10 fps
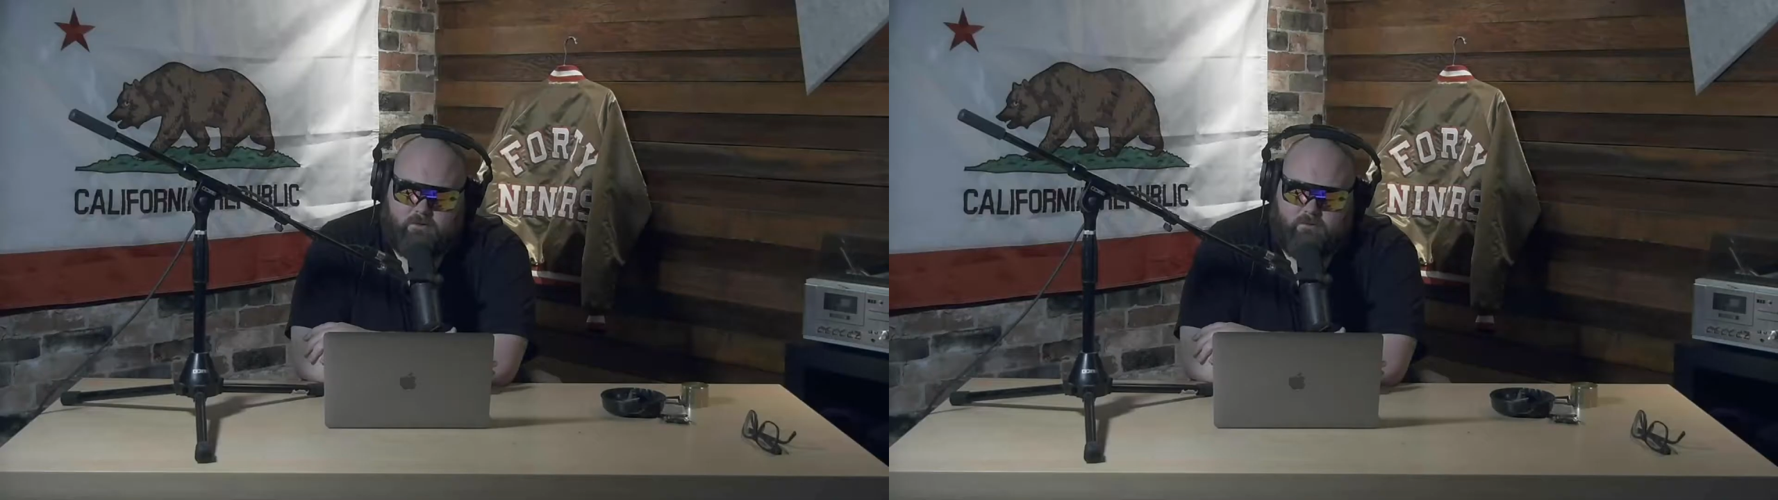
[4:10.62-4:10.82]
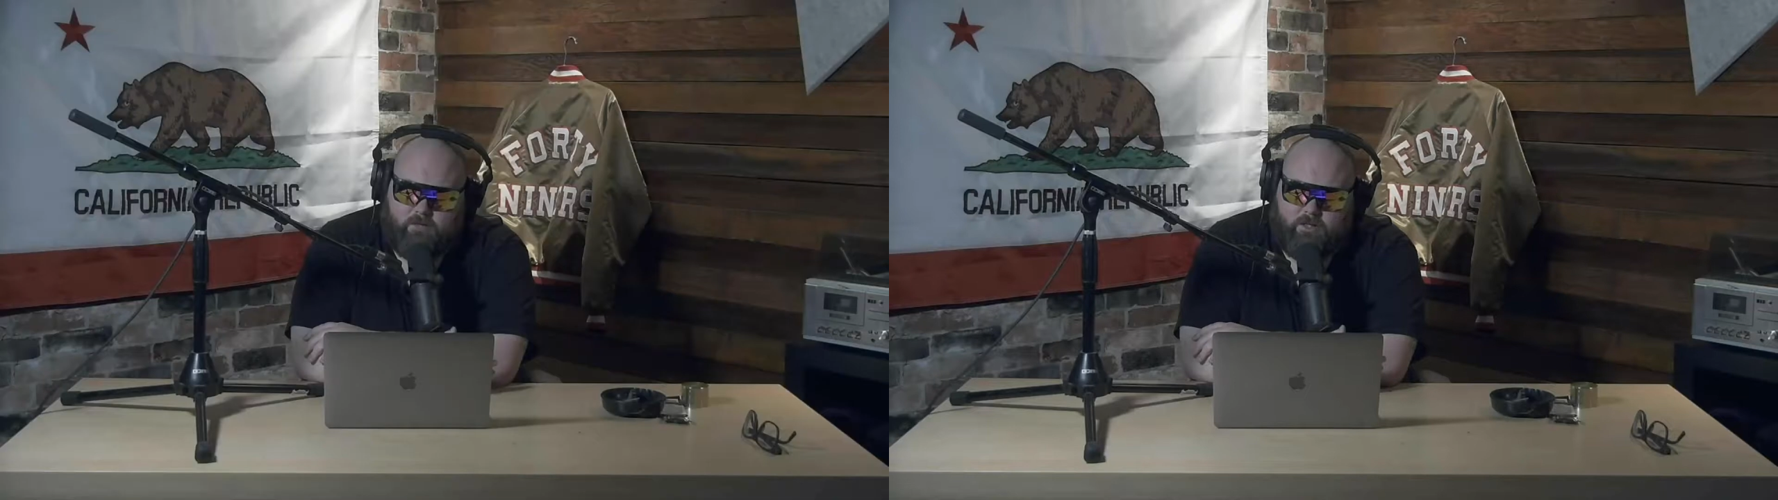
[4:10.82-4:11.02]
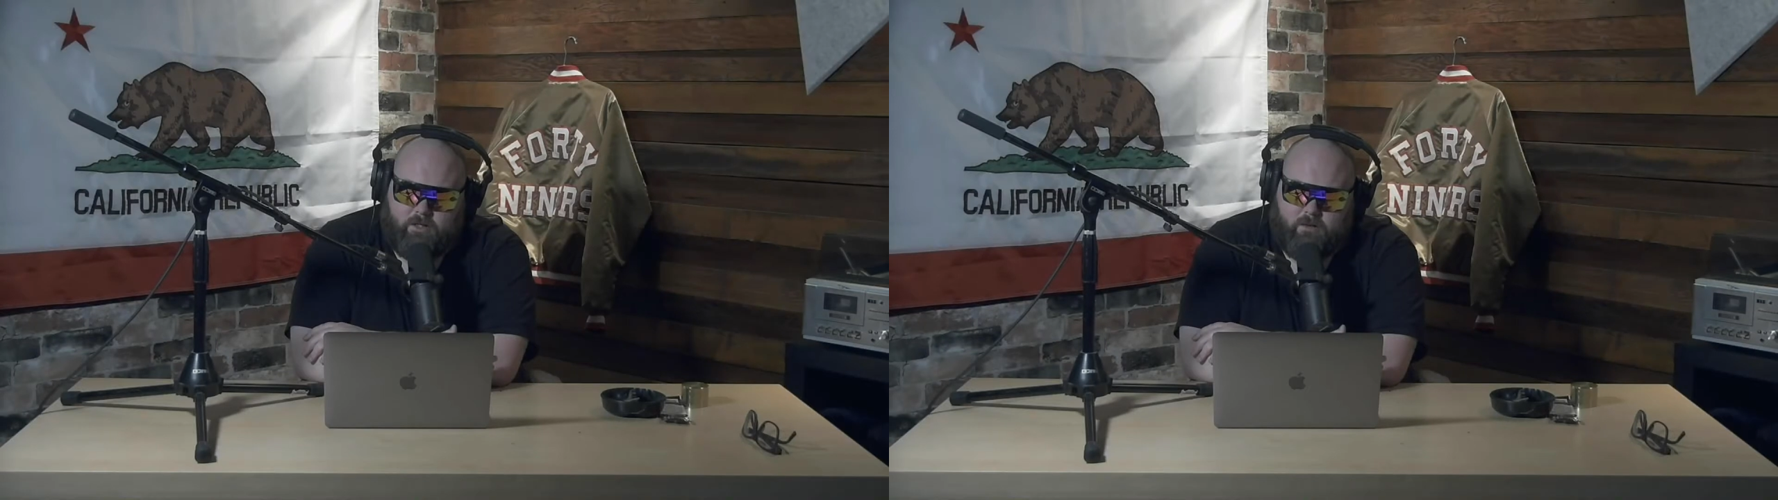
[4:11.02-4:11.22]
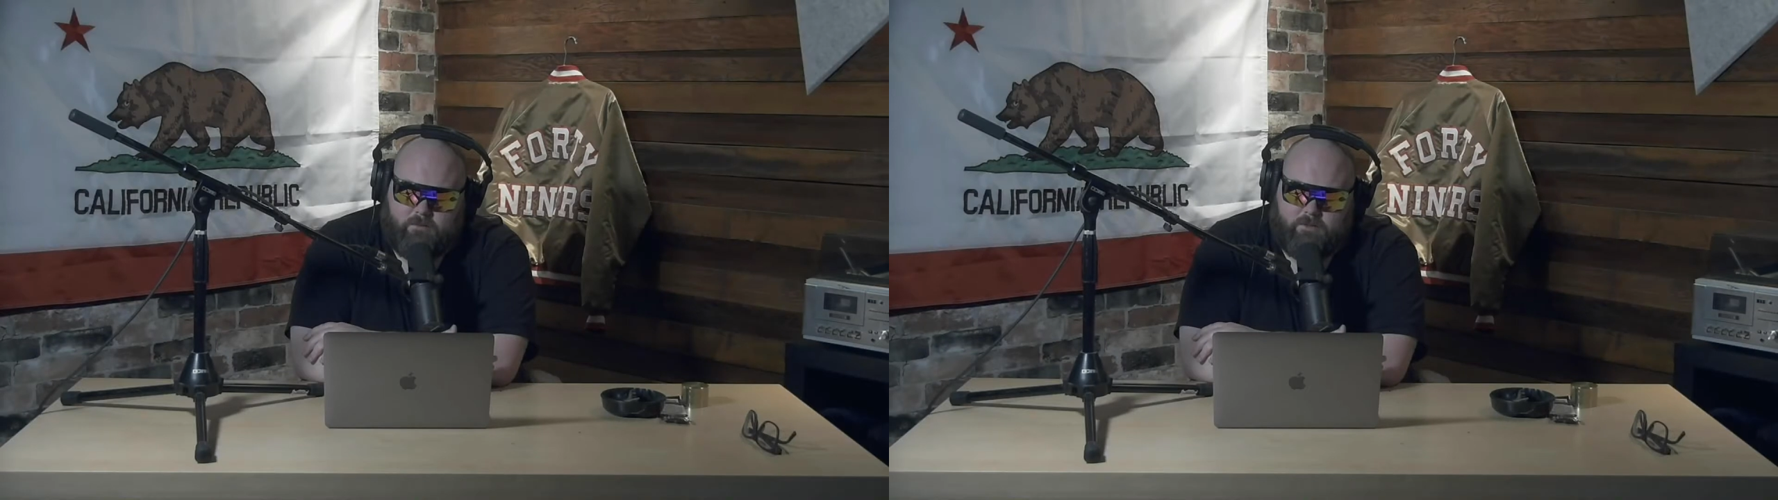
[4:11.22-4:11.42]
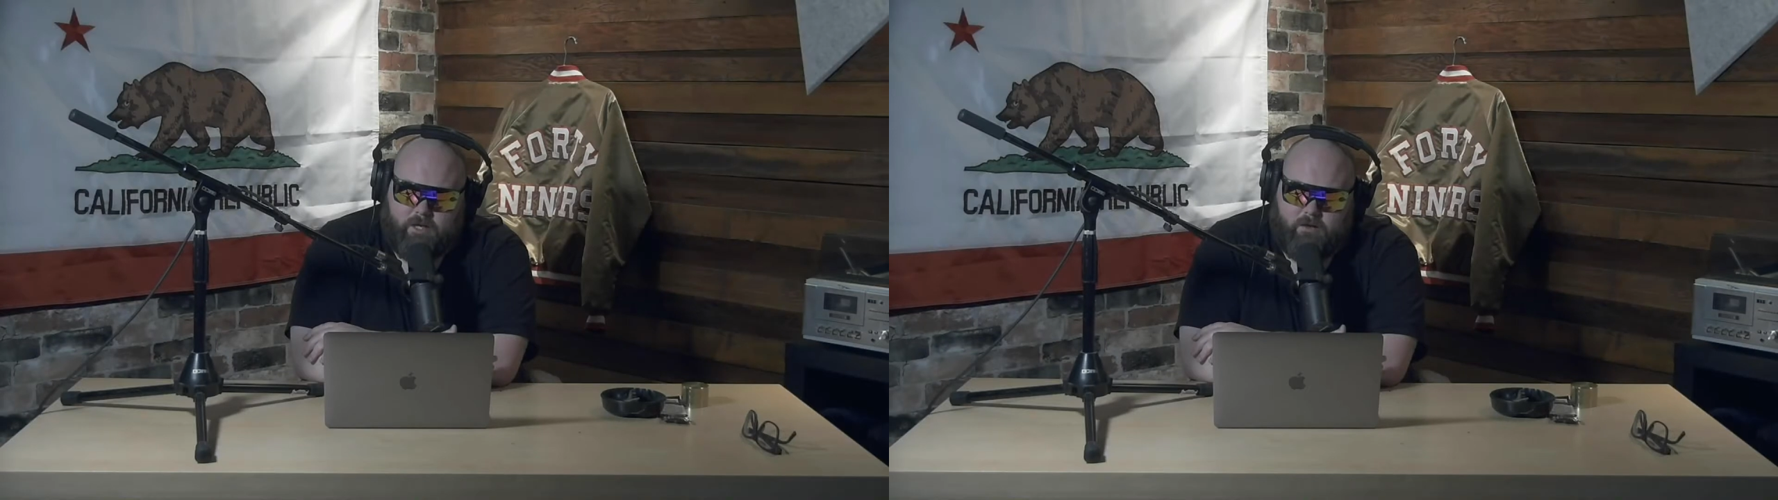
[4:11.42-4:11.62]
it comes
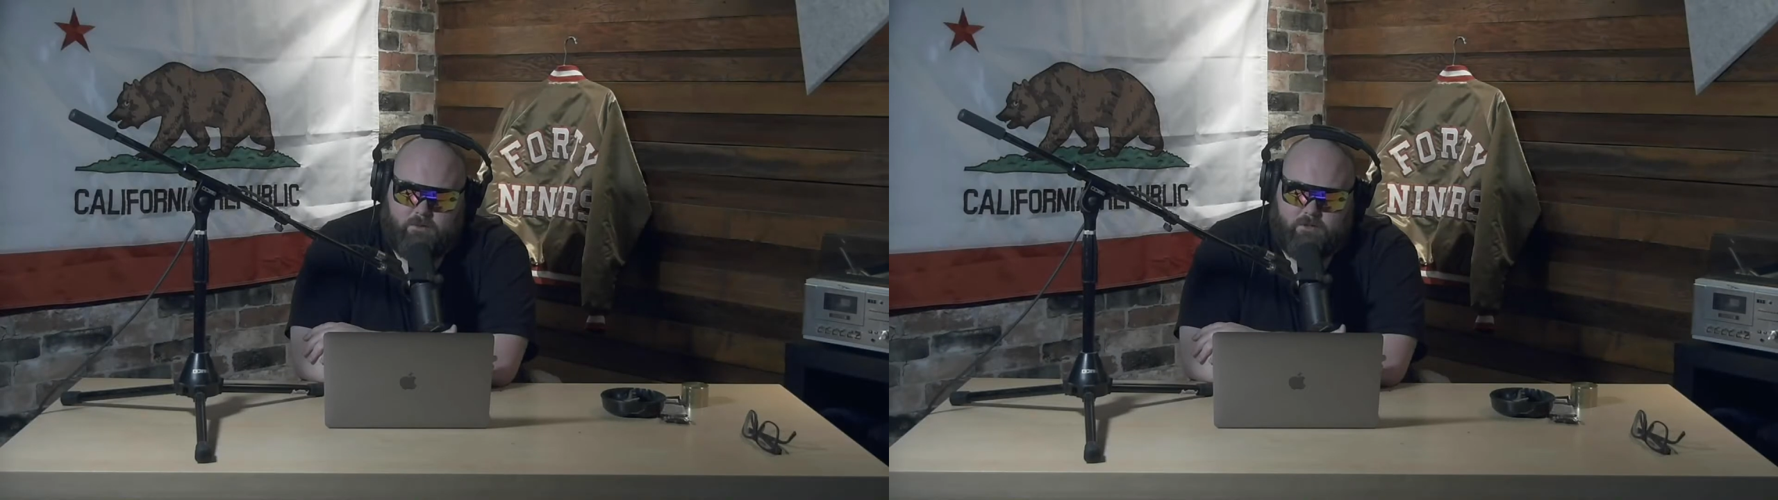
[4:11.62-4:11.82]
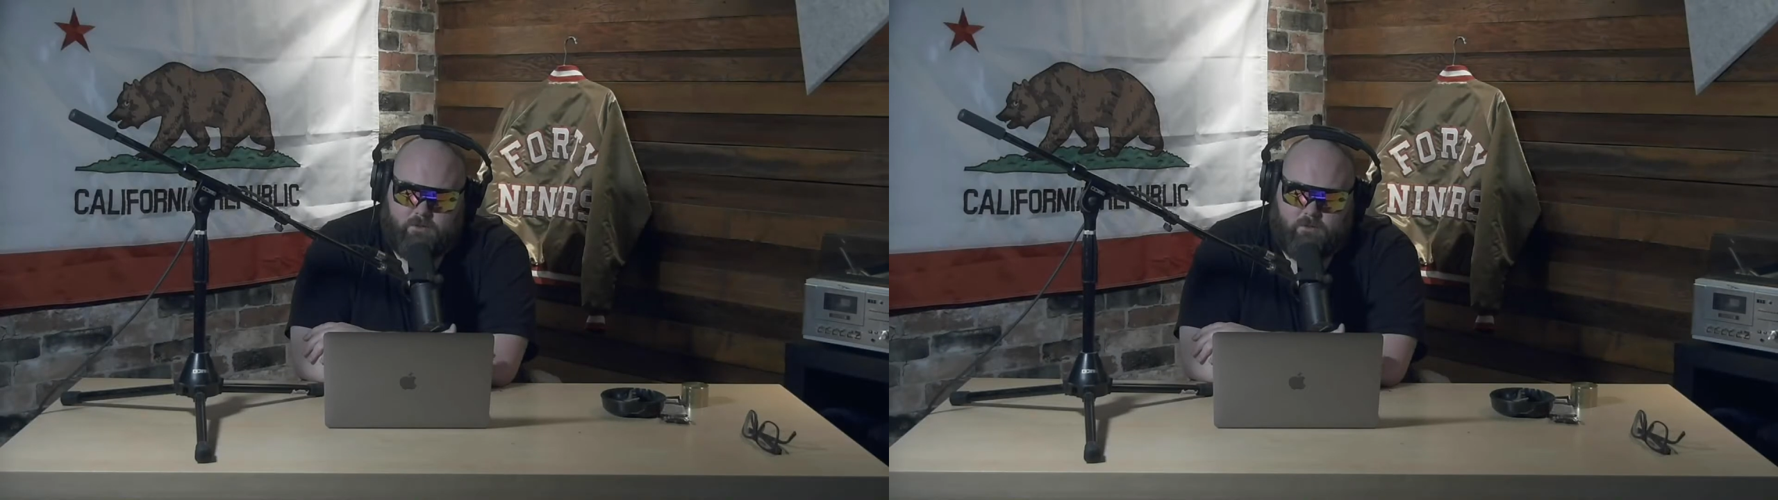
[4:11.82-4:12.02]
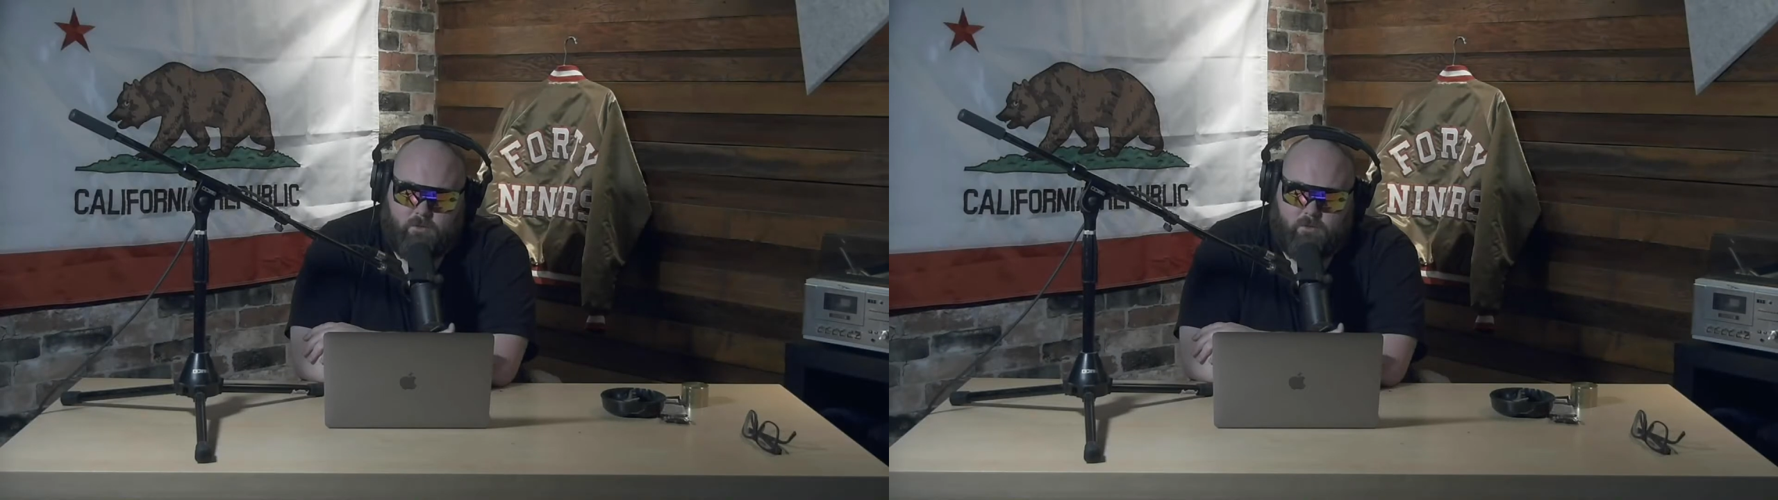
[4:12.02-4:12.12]
down to a